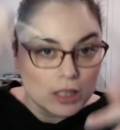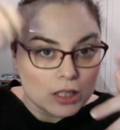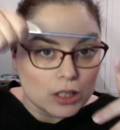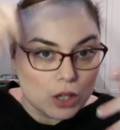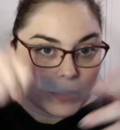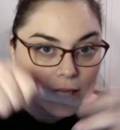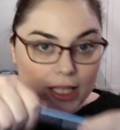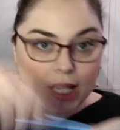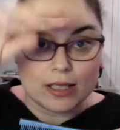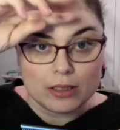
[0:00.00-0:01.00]
Comb it
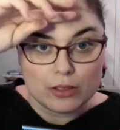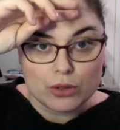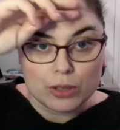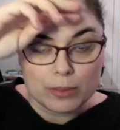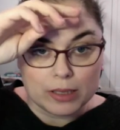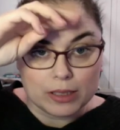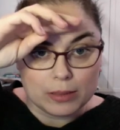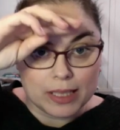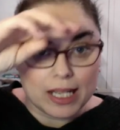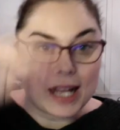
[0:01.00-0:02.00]
again, trim a little
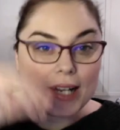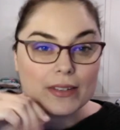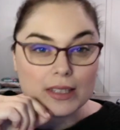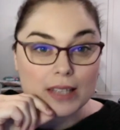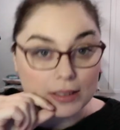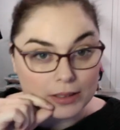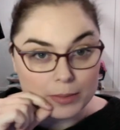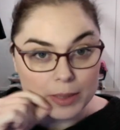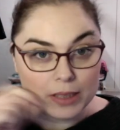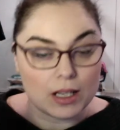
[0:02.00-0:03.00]
bit higher than that, a little
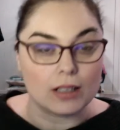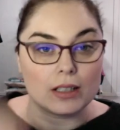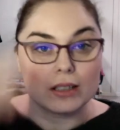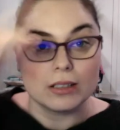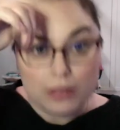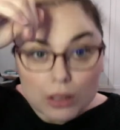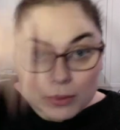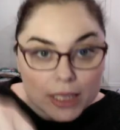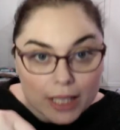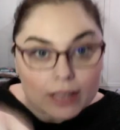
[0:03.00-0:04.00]
bit longer. Comb it
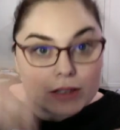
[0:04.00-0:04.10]
again,